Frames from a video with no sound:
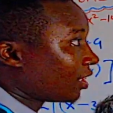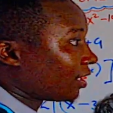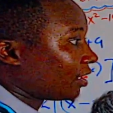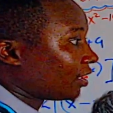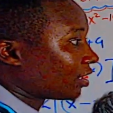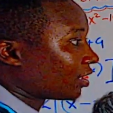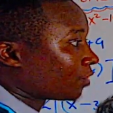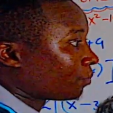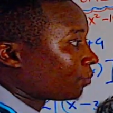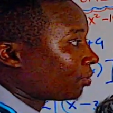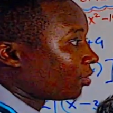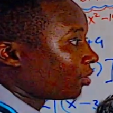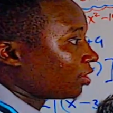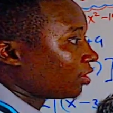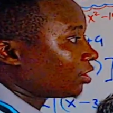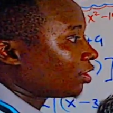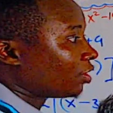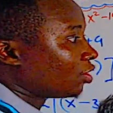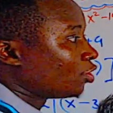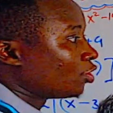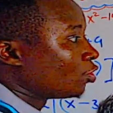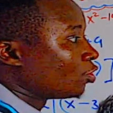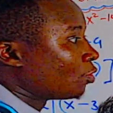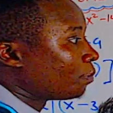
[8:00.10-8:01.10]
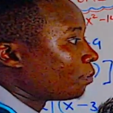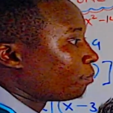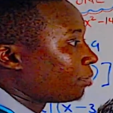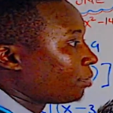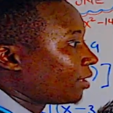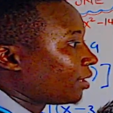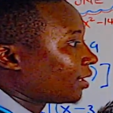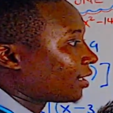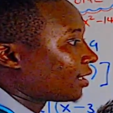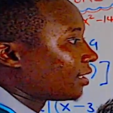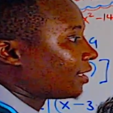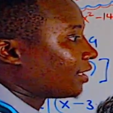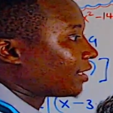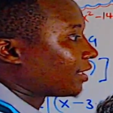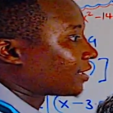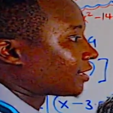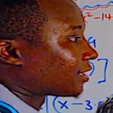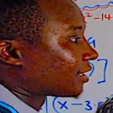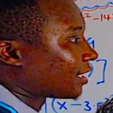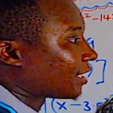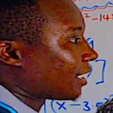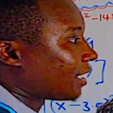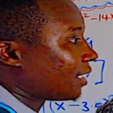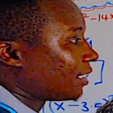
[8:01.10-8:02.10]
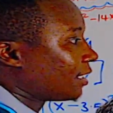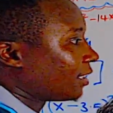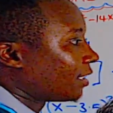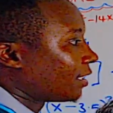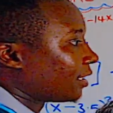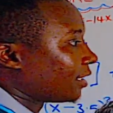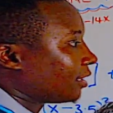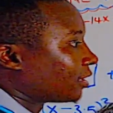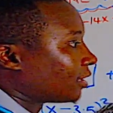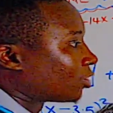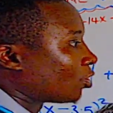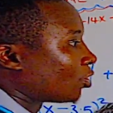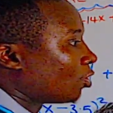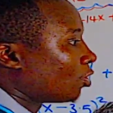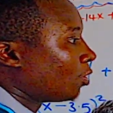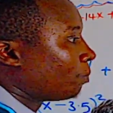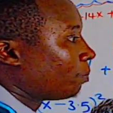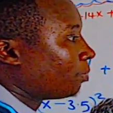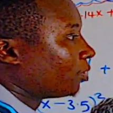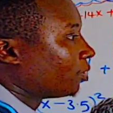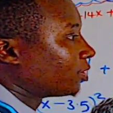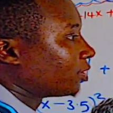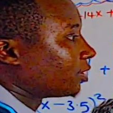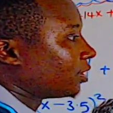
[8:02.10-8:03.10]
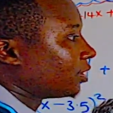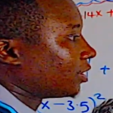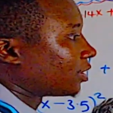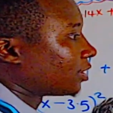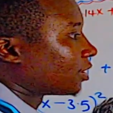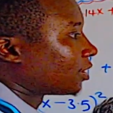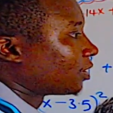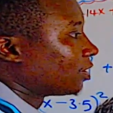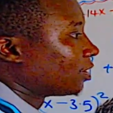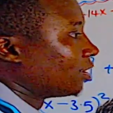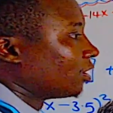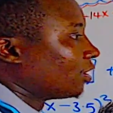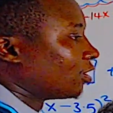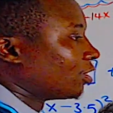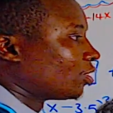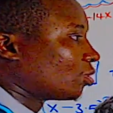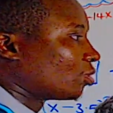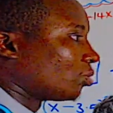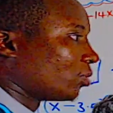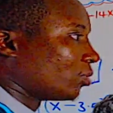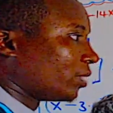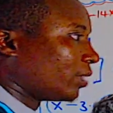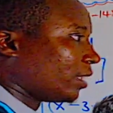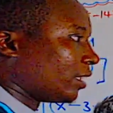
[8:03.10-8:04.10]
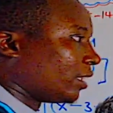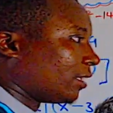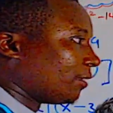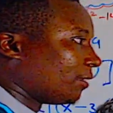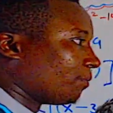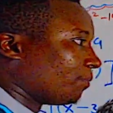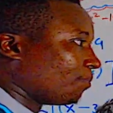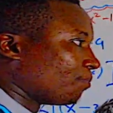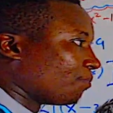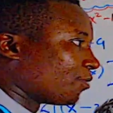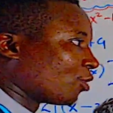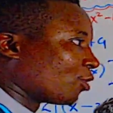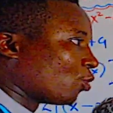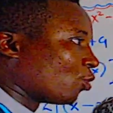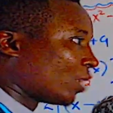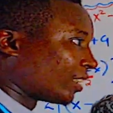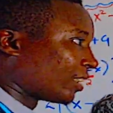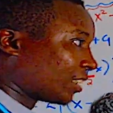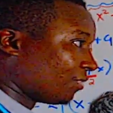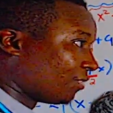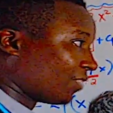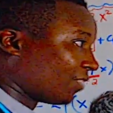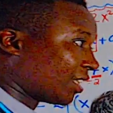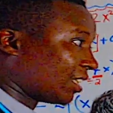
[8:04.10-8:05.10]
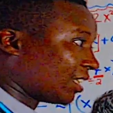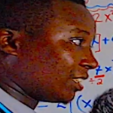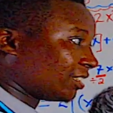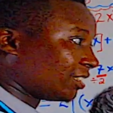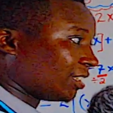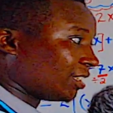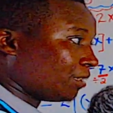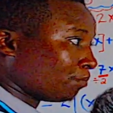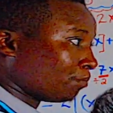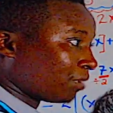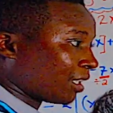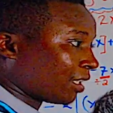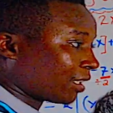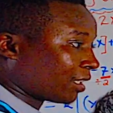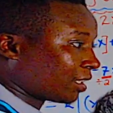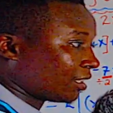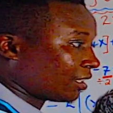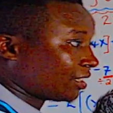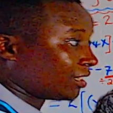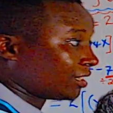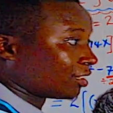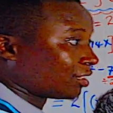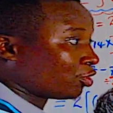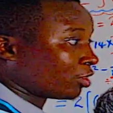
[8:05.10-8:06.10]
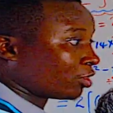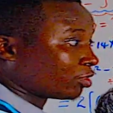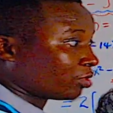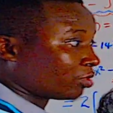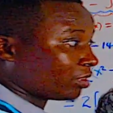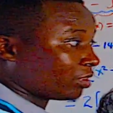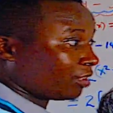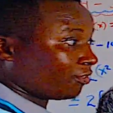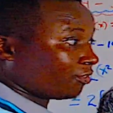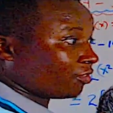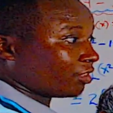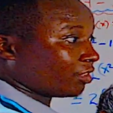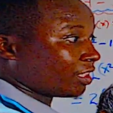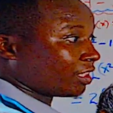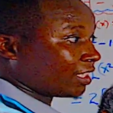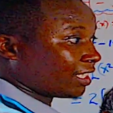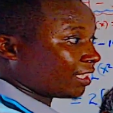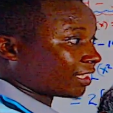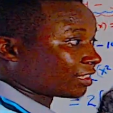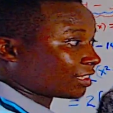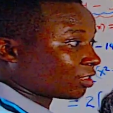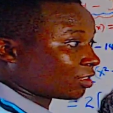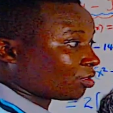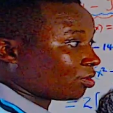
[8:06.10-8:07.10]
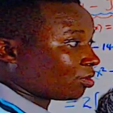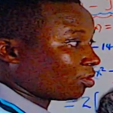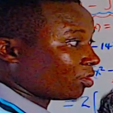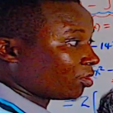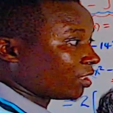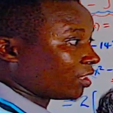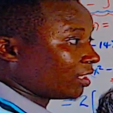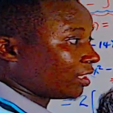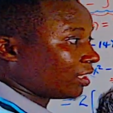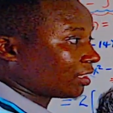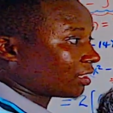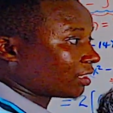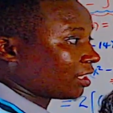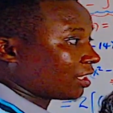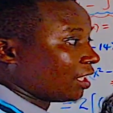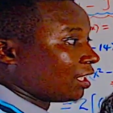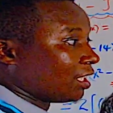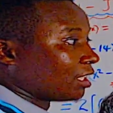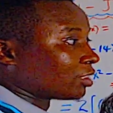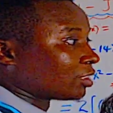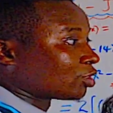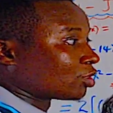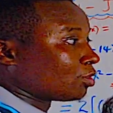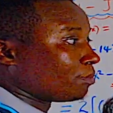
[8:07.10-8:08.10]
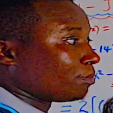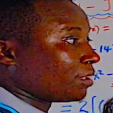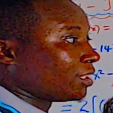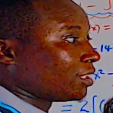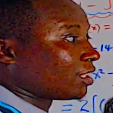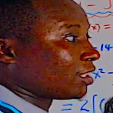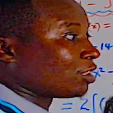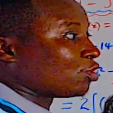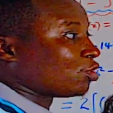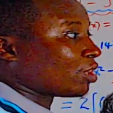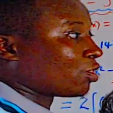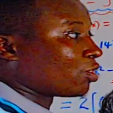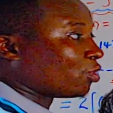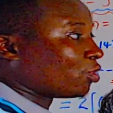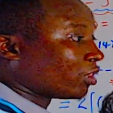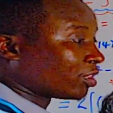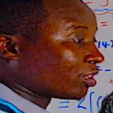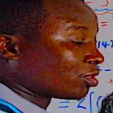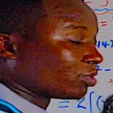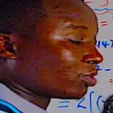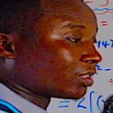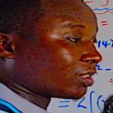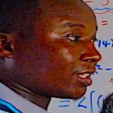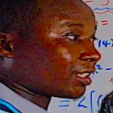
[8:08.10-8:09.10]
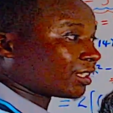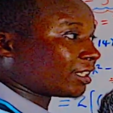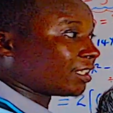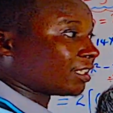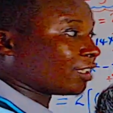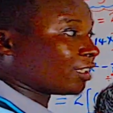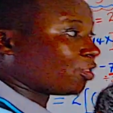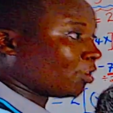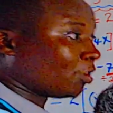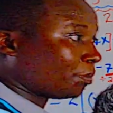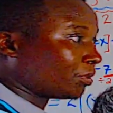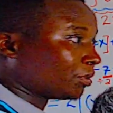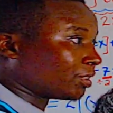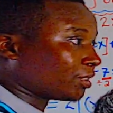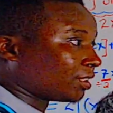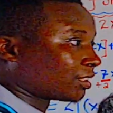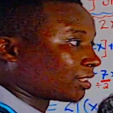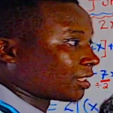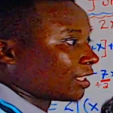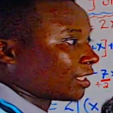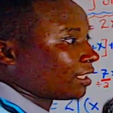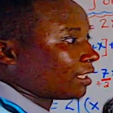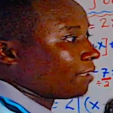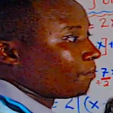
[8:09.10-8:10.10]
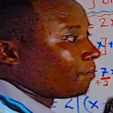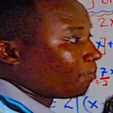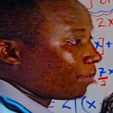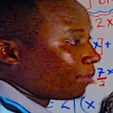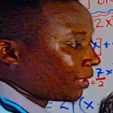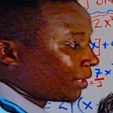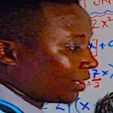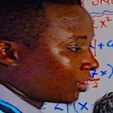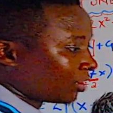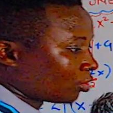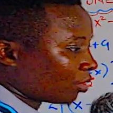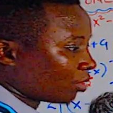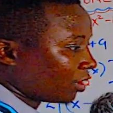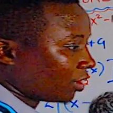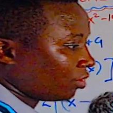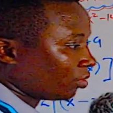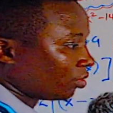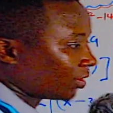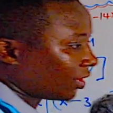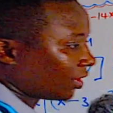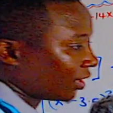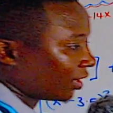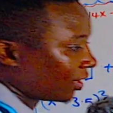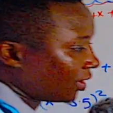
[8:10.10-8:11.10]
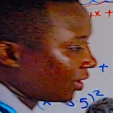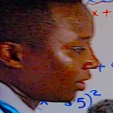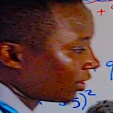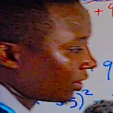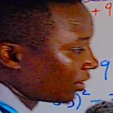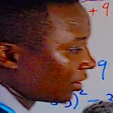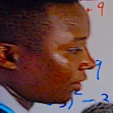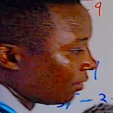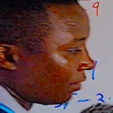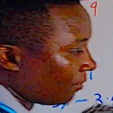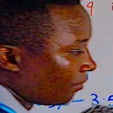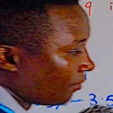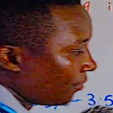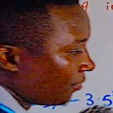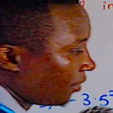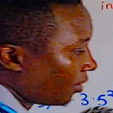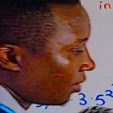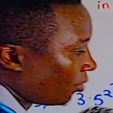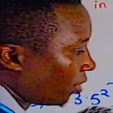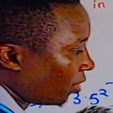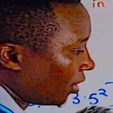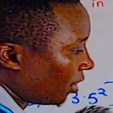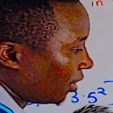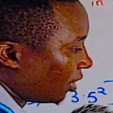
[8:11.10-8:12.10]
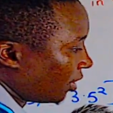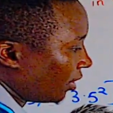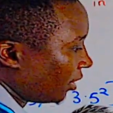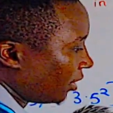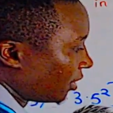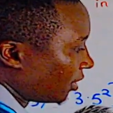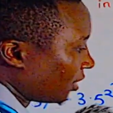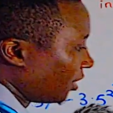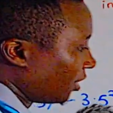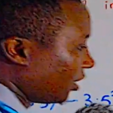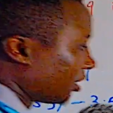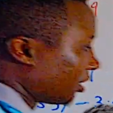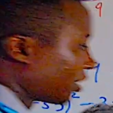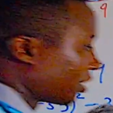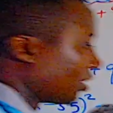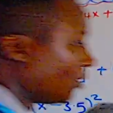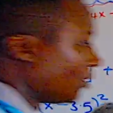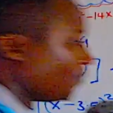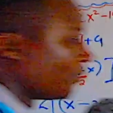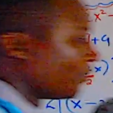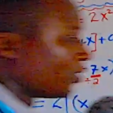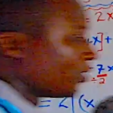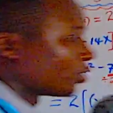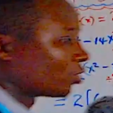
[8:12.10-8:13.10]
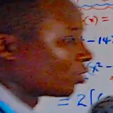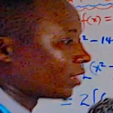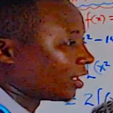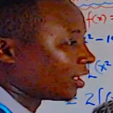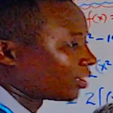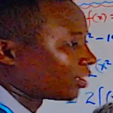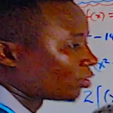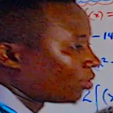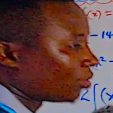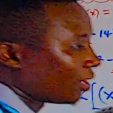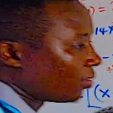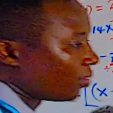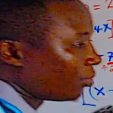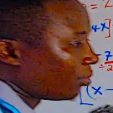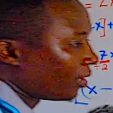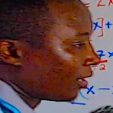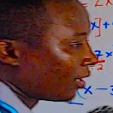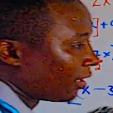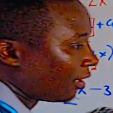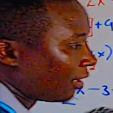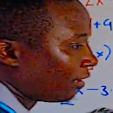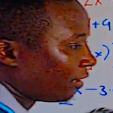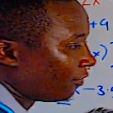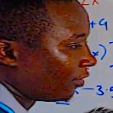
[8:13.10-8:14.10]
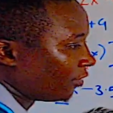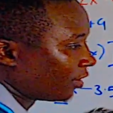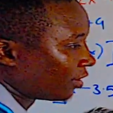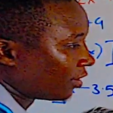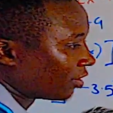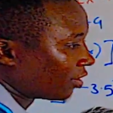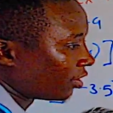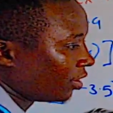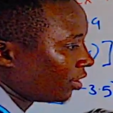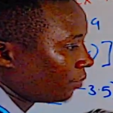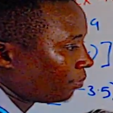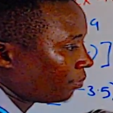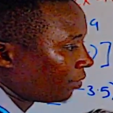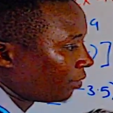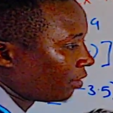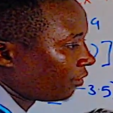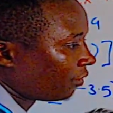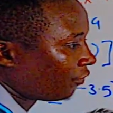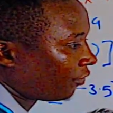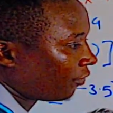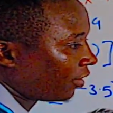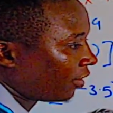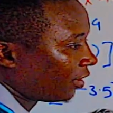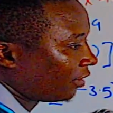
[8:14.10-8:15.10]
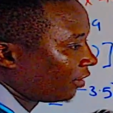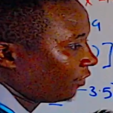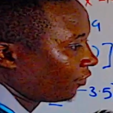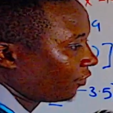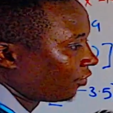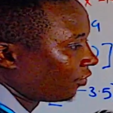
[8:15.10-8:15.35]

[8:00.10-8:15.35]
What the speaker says: this point, you pick the sign that is opposite to the whatever that is in bracket is going to give you the x coordinate. So meaning you are going to take the opposite sign, but this one you take it the way it is. So that's why we are having 3.5